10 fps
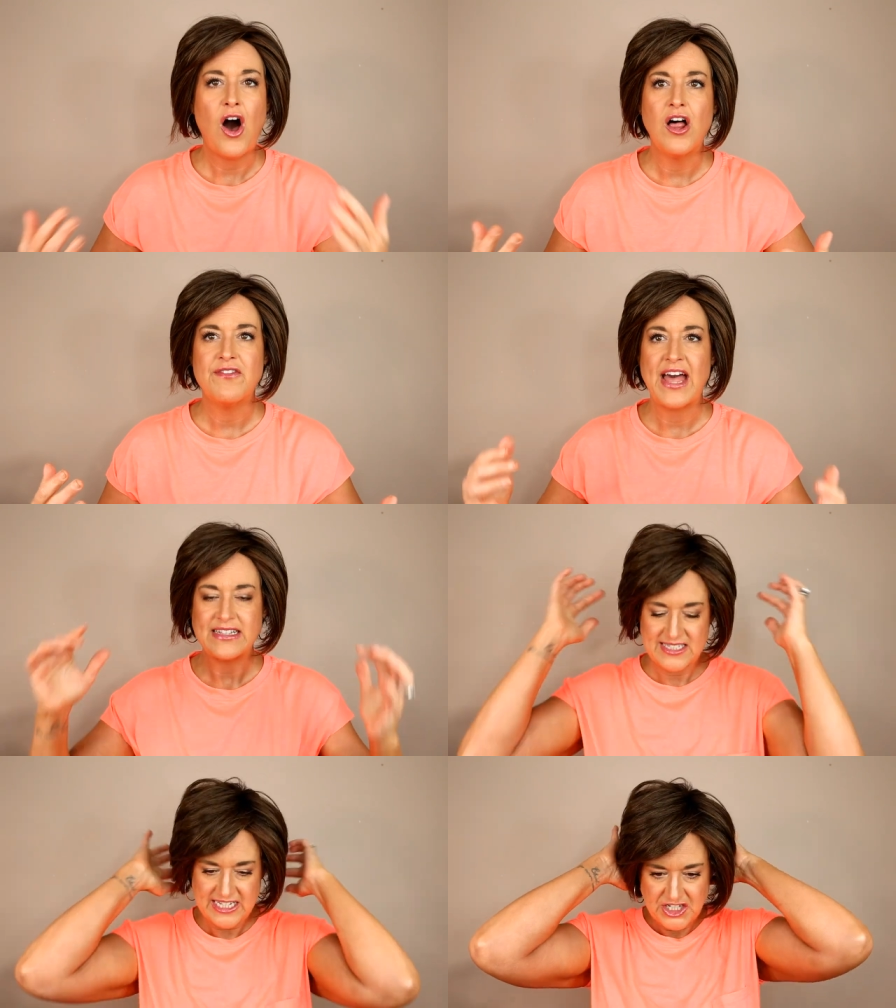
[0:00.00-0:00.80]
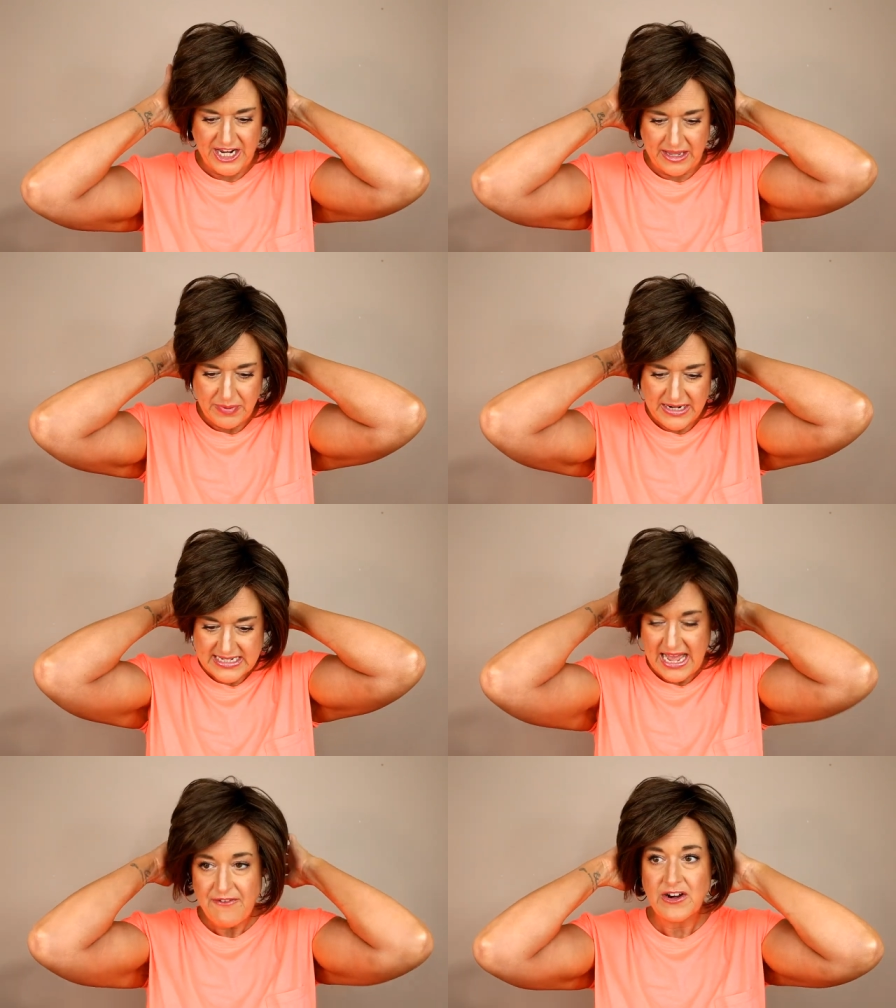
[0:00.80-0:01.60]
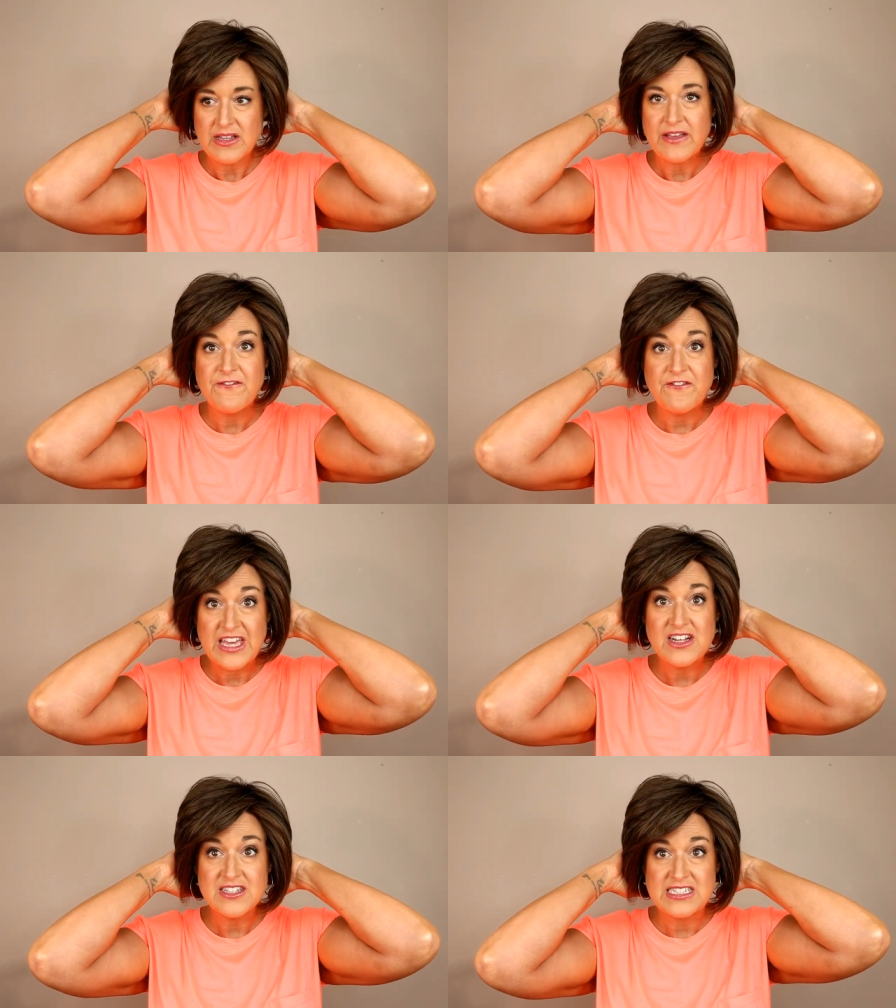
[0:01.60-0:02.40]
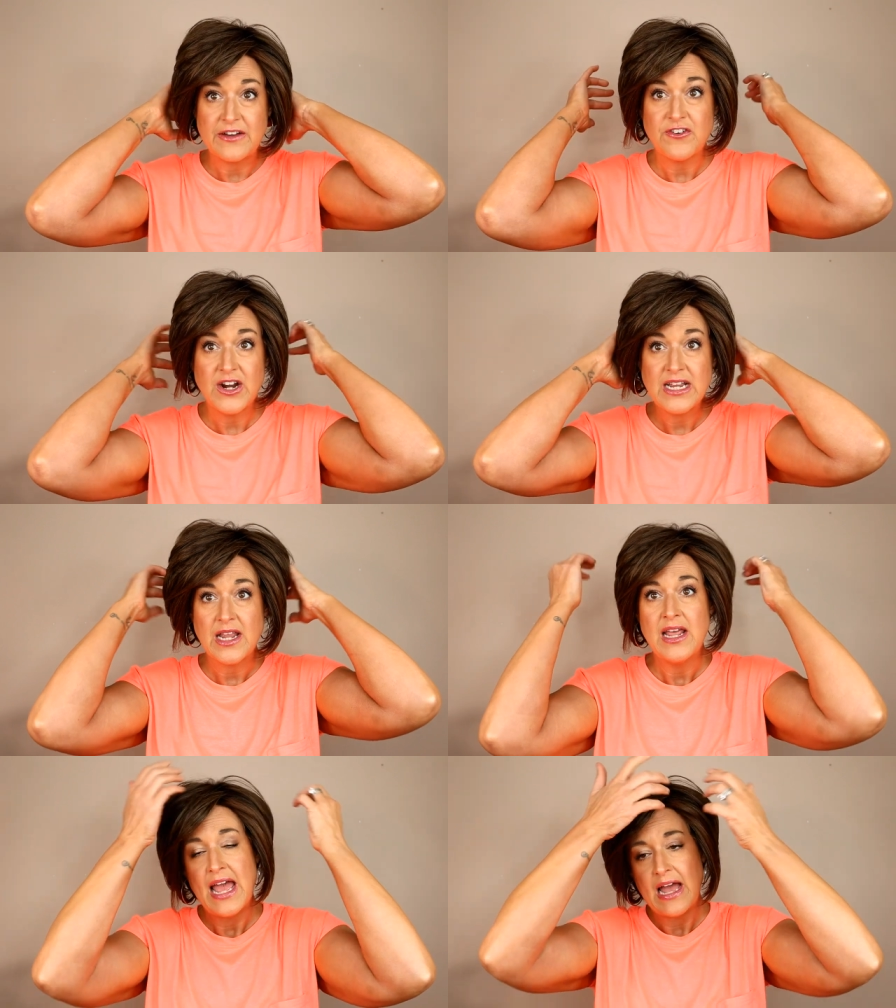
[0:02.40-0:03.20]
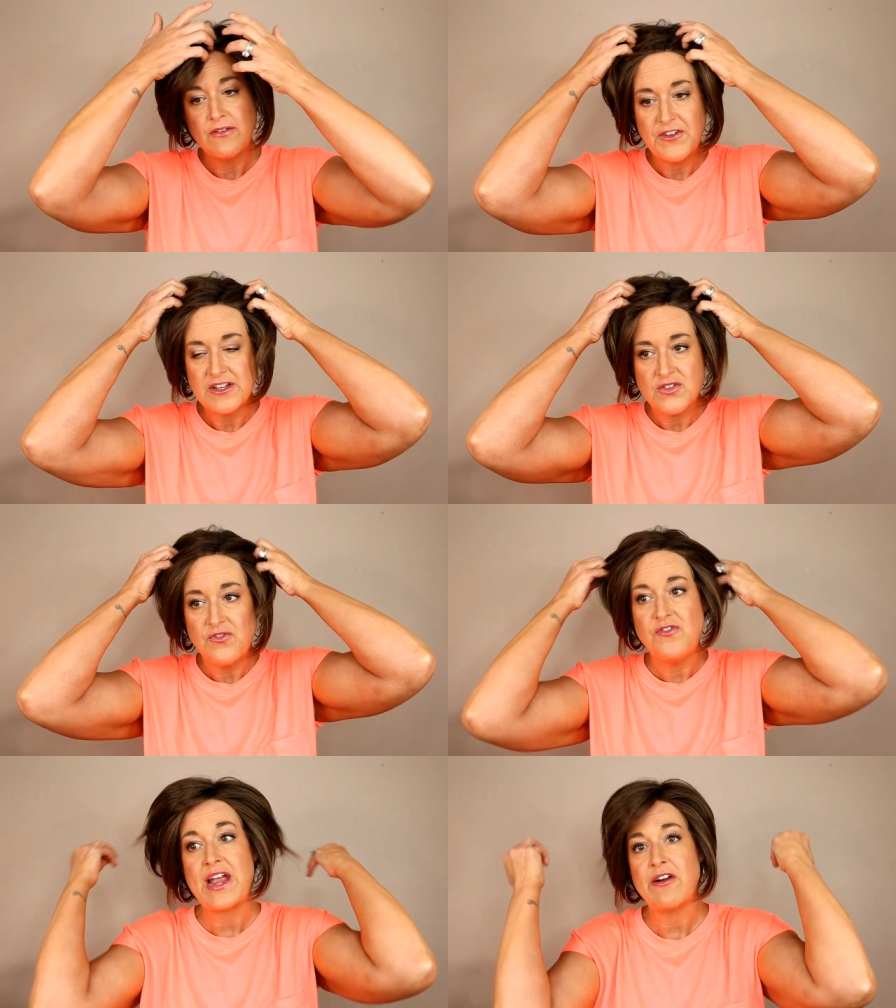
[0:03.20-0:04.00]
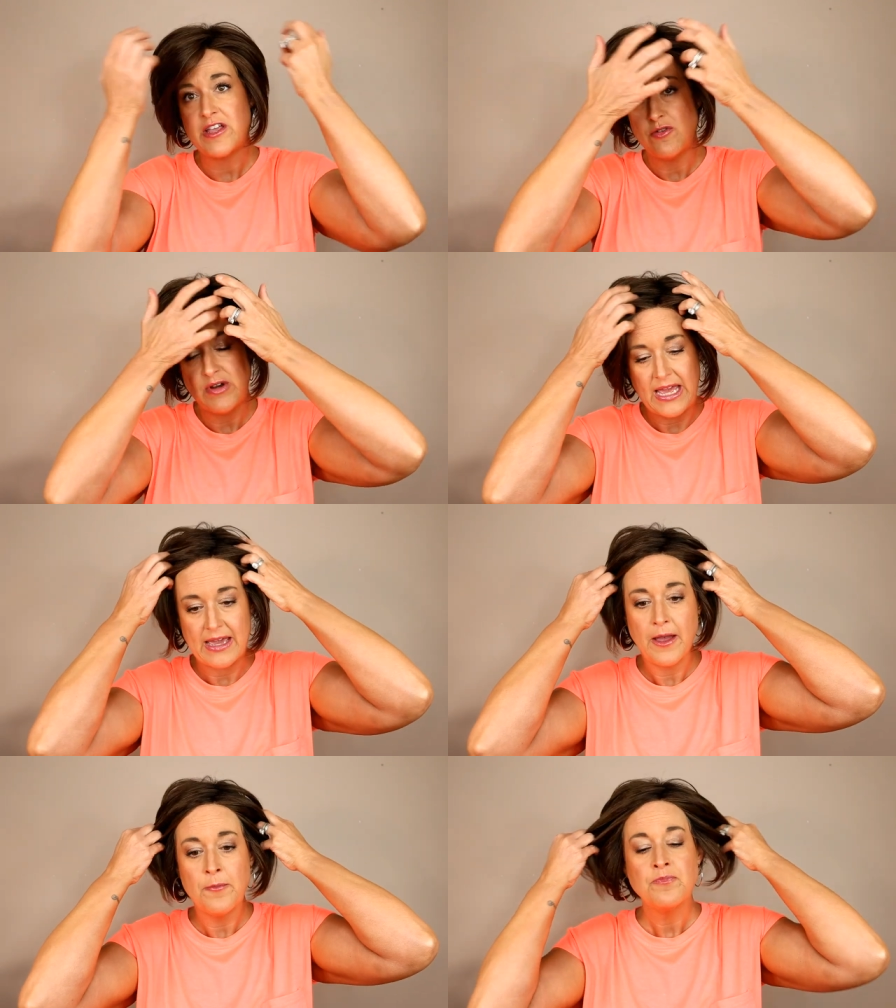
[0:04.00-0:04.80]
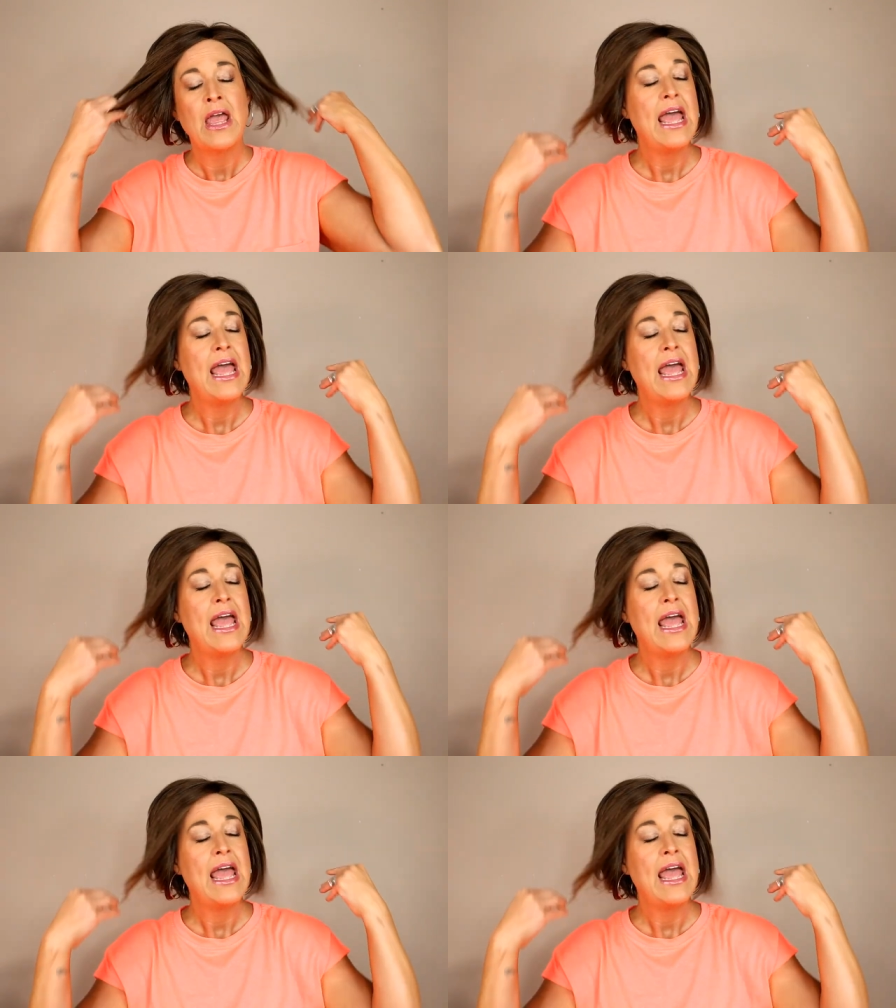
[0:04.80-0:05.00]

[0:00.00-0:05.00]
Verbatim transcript: all of that stitching, but it definitely feels different and feels very unique.